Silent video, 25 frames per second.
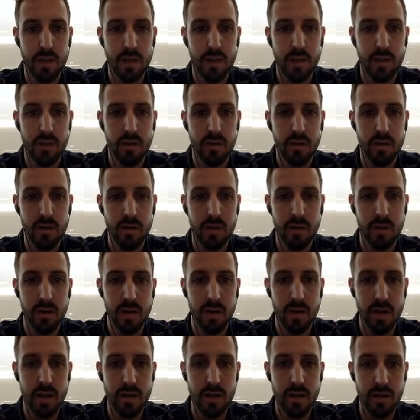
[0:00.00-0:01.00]
If you go
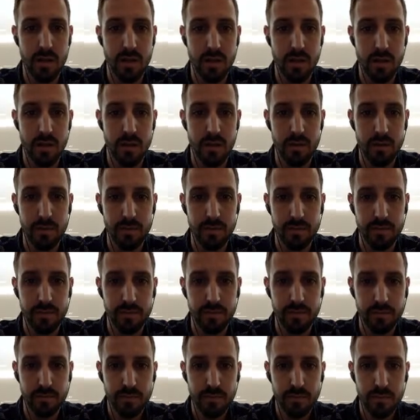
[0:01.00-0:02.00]
into
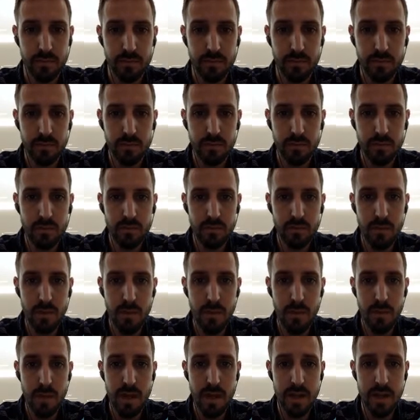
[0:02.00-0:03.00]

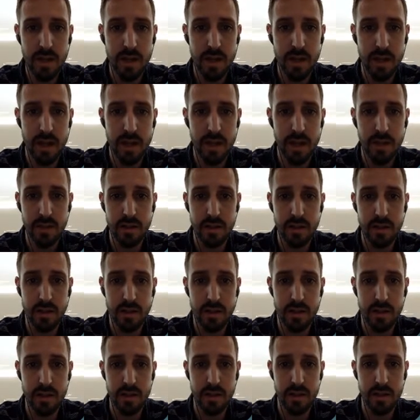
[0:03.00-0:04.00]
meta tags, you're
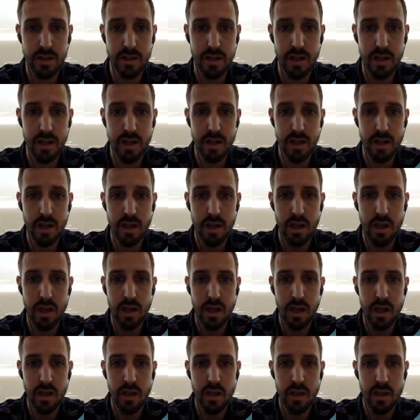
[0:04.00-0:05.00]
going to see
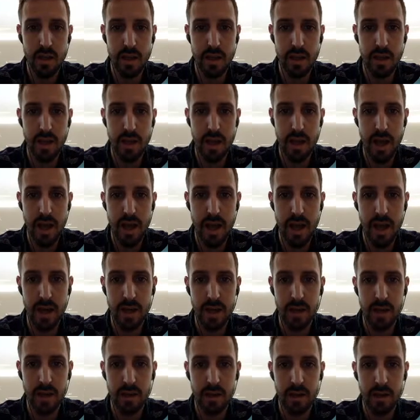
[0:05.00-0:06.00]
the
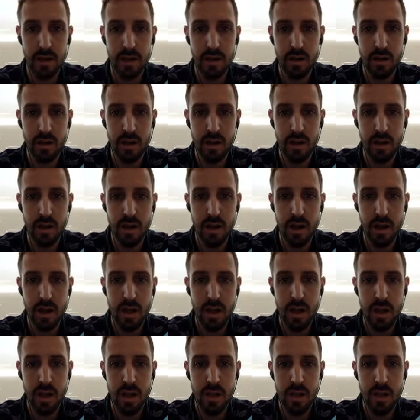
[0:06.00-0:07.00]
heading,
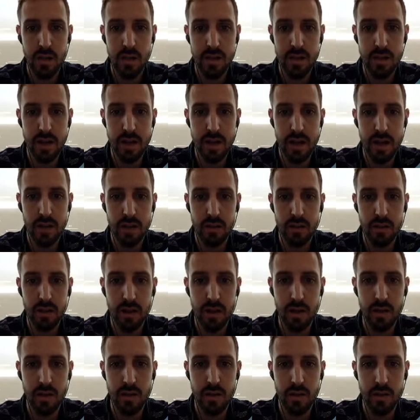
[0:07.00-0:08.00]
the title,
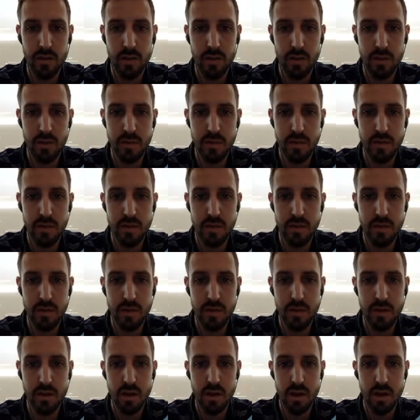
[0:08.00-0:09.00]
and the description.
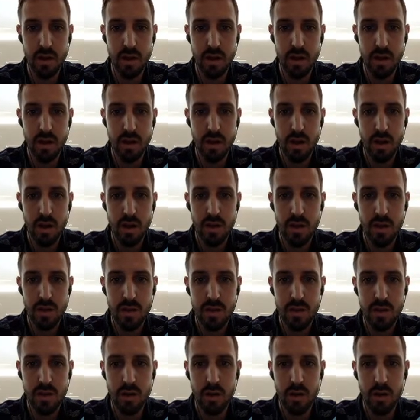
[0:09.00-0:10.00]

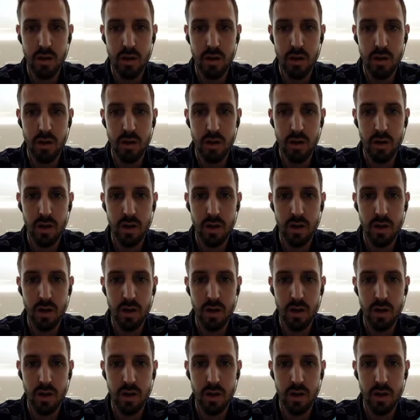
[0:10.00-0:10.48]
So